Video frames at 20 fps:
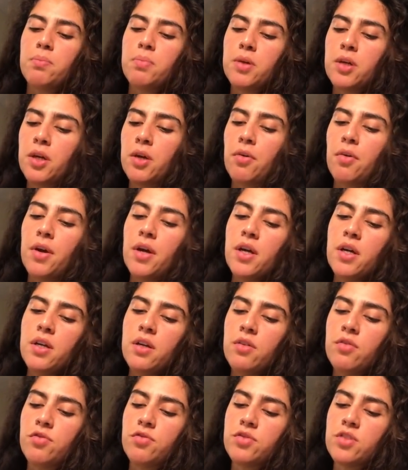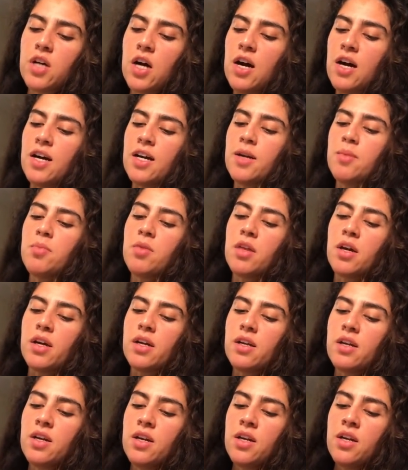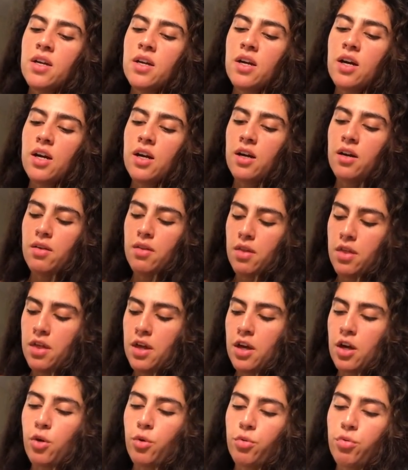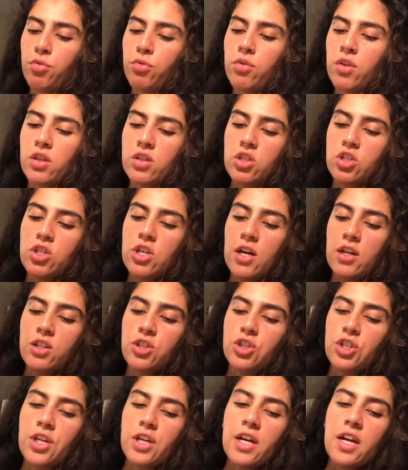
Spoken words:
period of time that they go through that's challenging.